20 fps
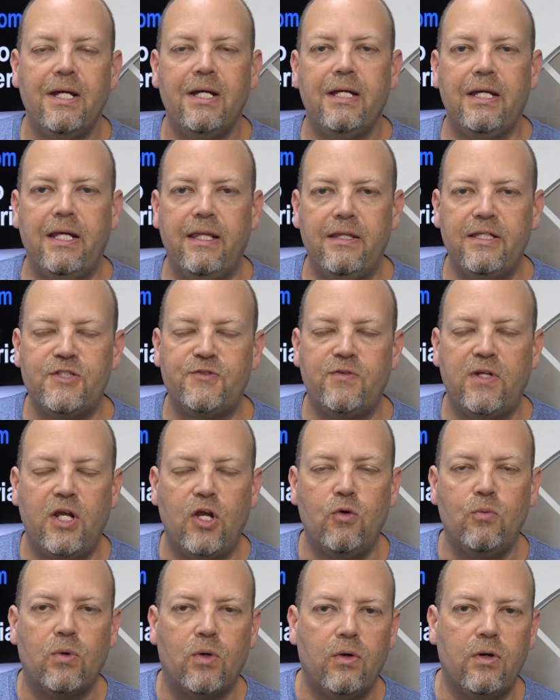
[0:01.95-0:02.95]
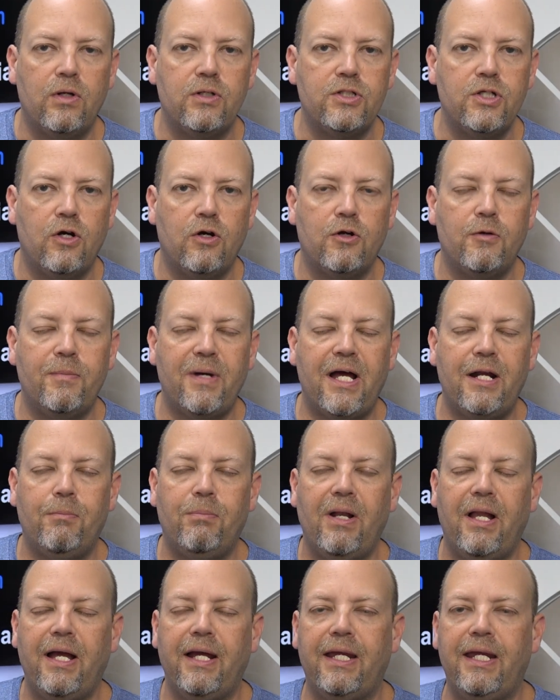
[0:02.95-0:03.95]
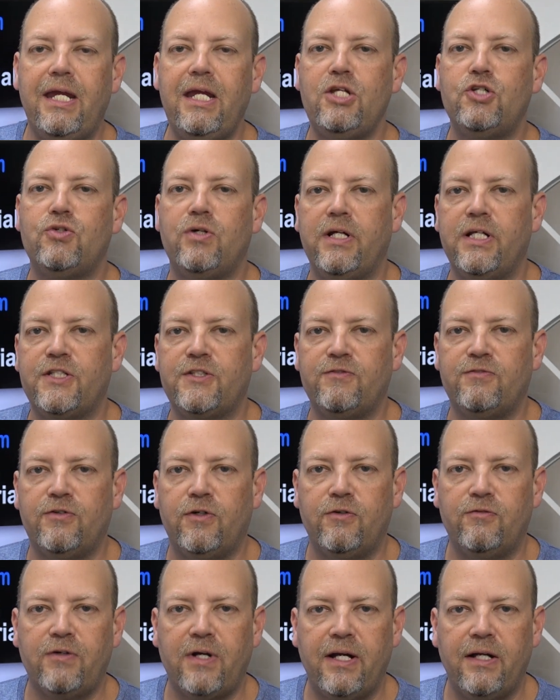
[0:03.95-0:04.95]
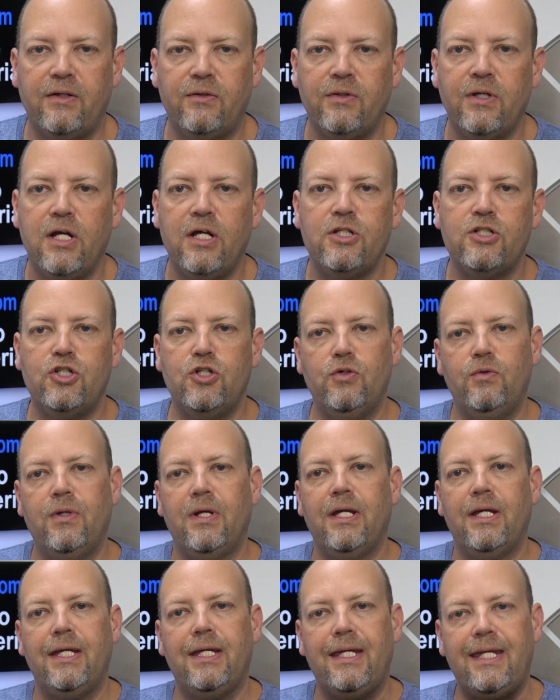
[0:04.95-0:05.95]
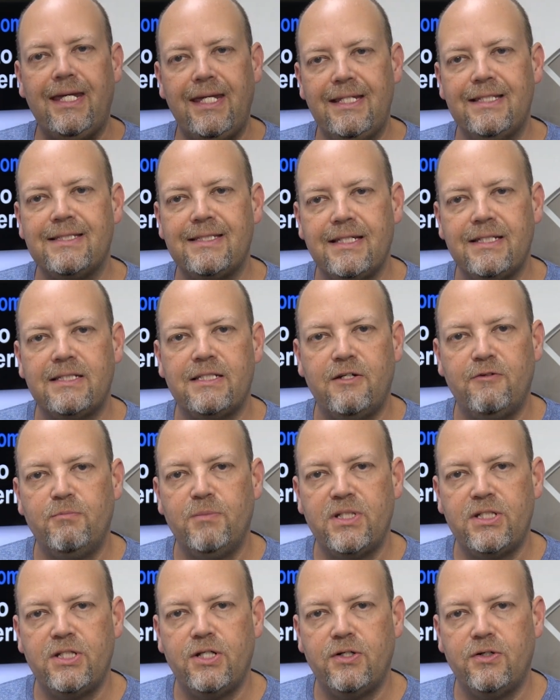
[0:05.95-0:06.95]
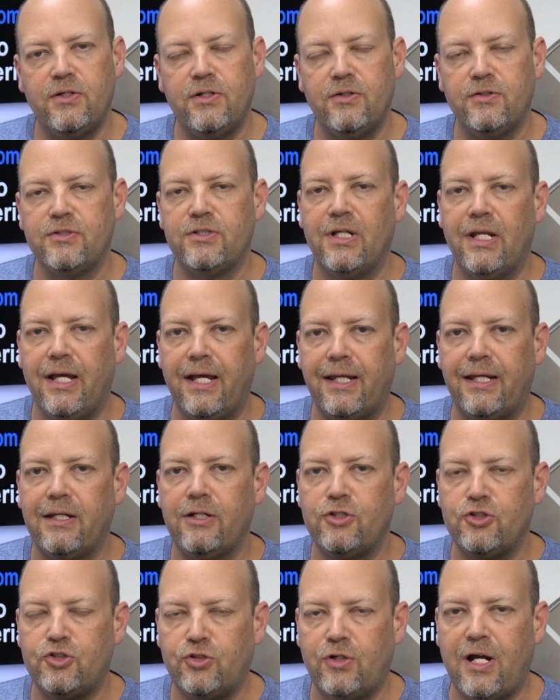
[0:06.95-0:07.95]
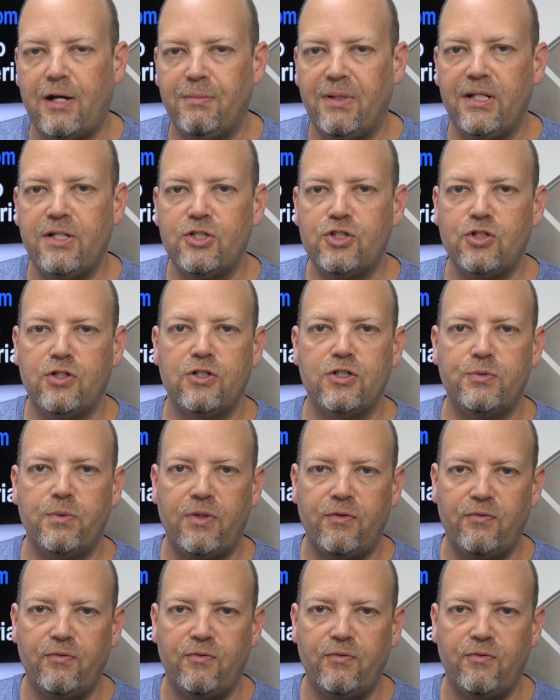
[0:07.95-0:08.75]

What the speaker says: In this video we're going to talk about applying heat transfer vinyl to heat sensitive materials like tri-blend shirts with